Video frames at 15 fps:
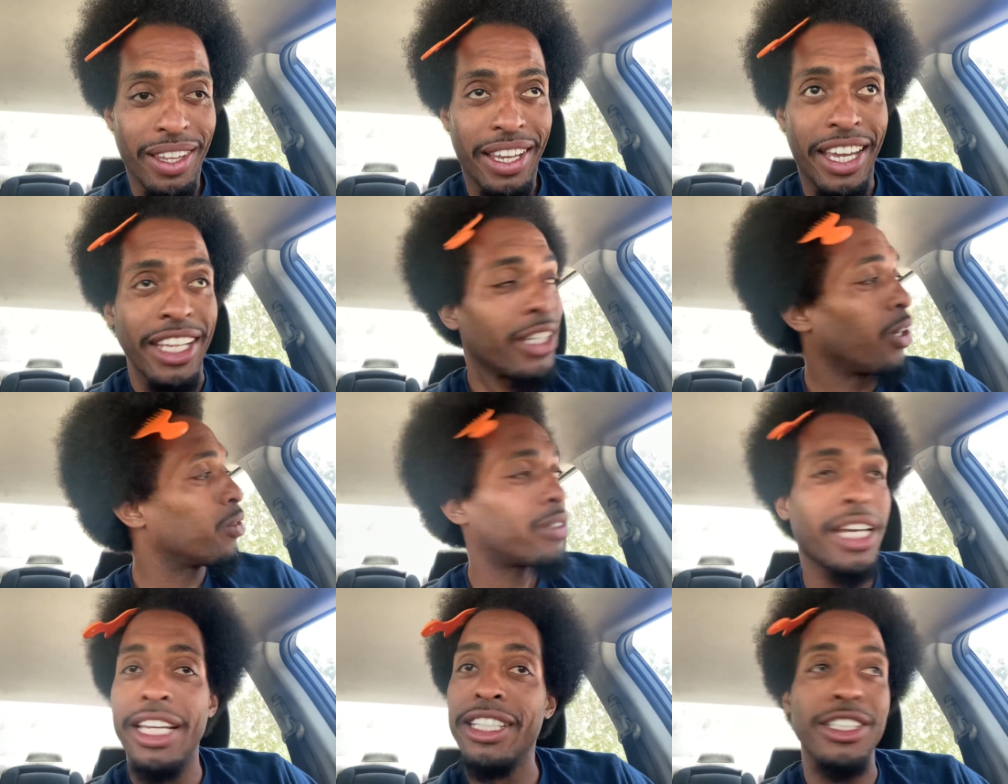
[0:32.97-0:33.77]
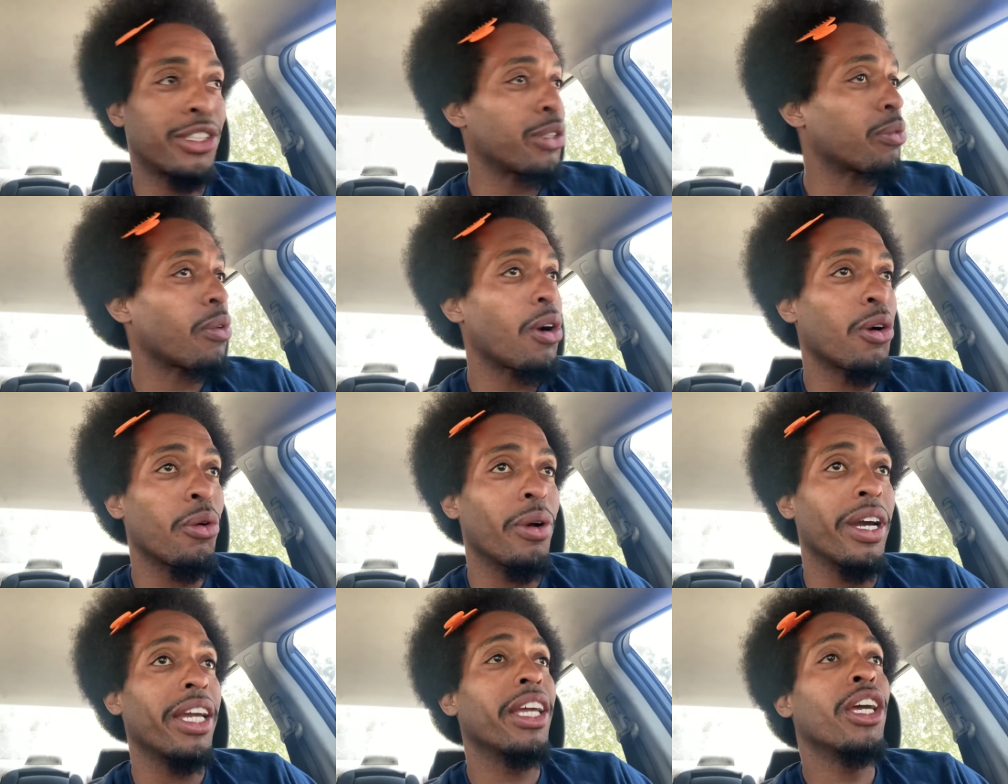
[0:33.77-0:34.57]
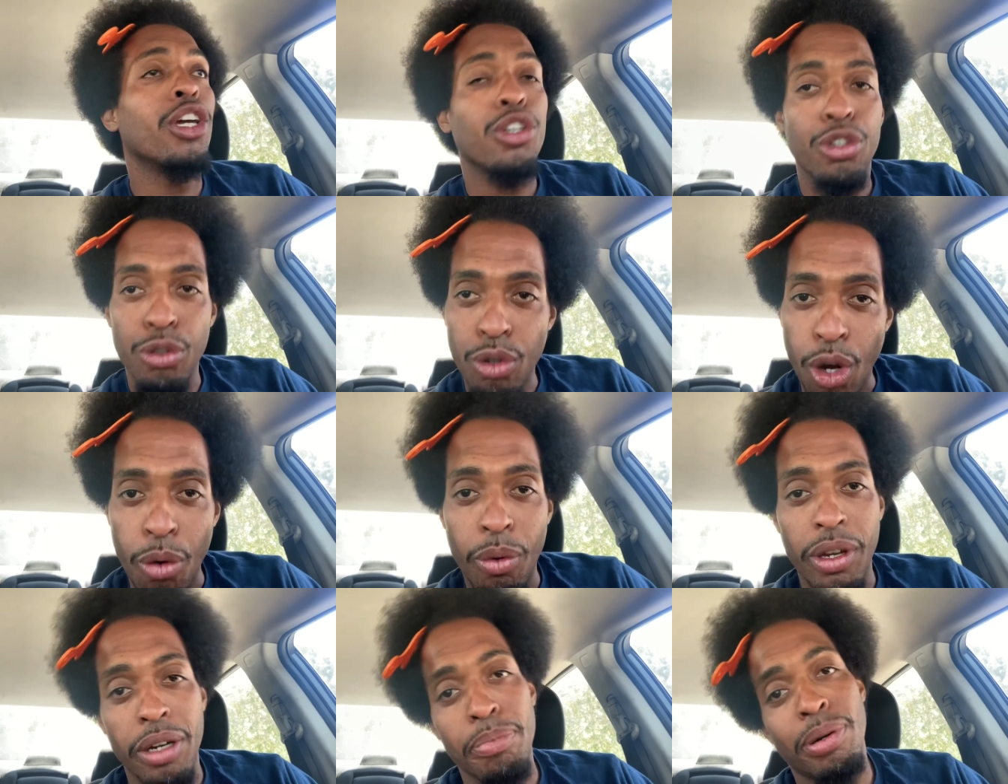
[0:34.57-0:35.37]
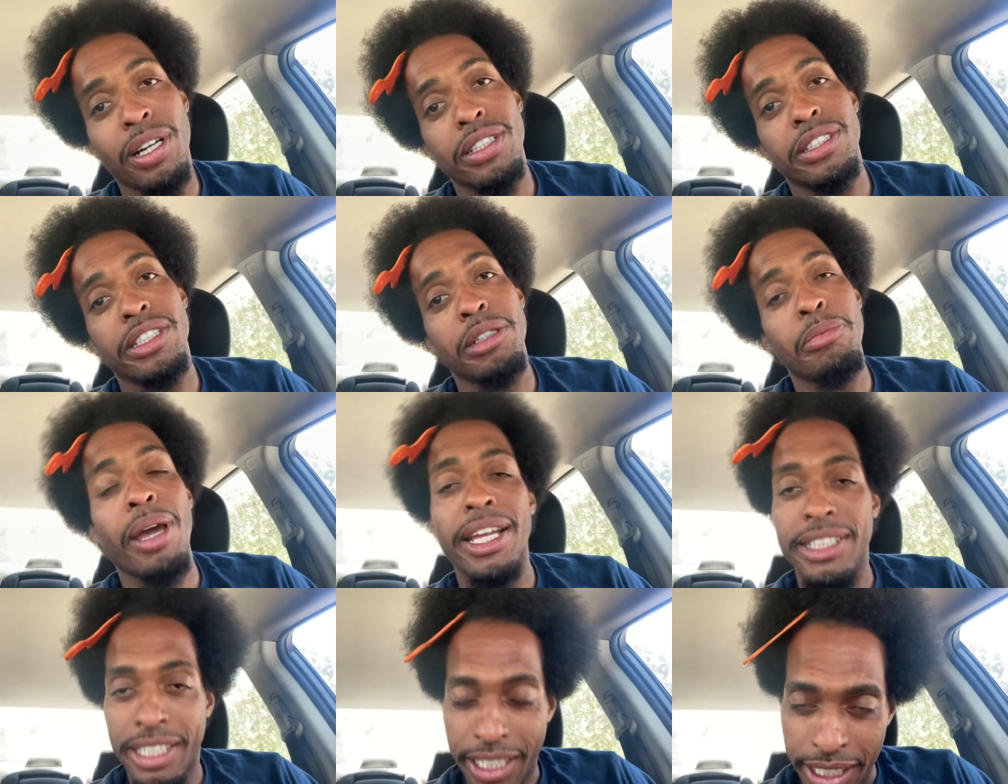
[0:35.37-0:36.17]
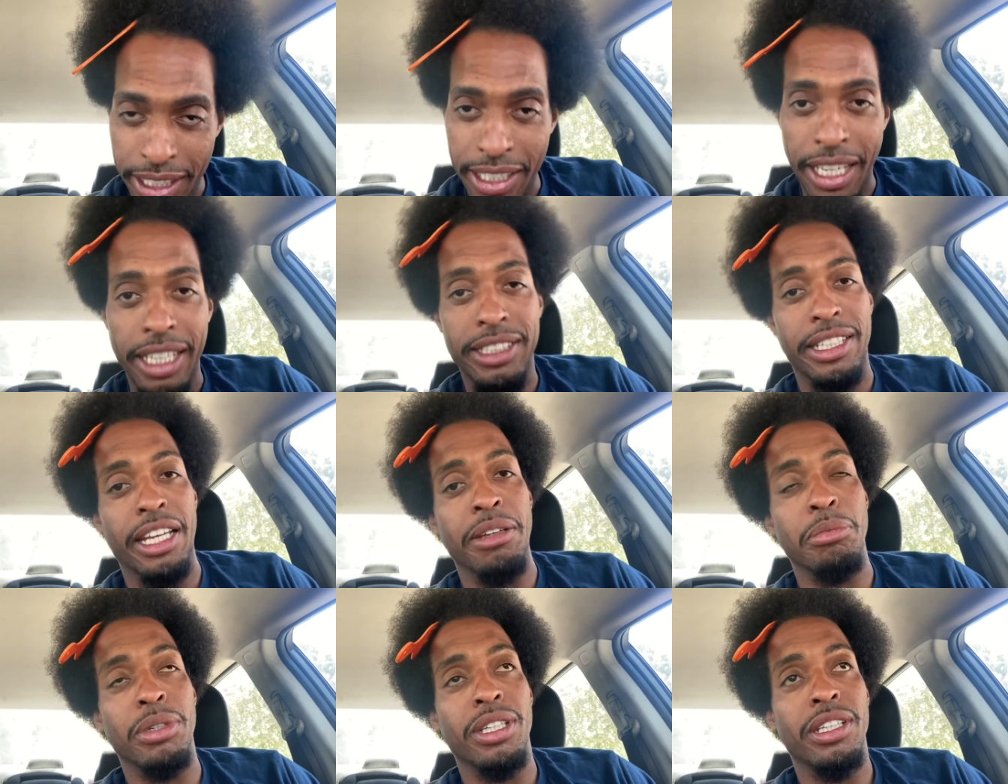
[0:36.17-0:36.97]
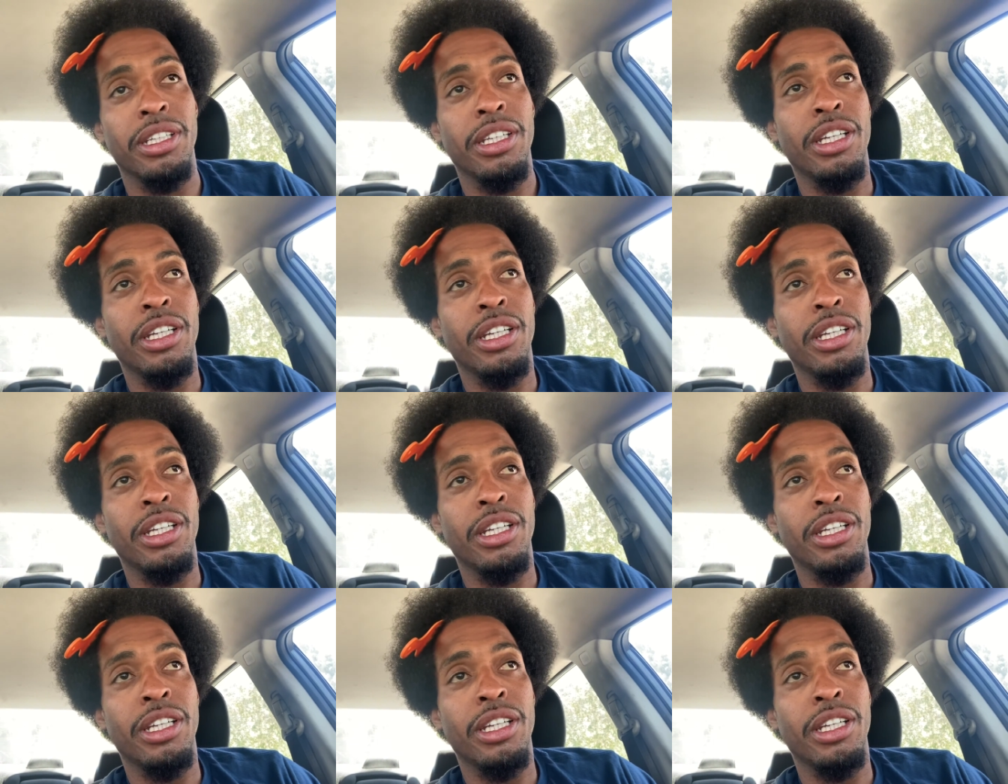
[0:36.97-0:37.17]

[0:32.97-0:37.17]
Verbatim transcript: And don't take this the wrong way. You're going to want to punch them at the end of that statement.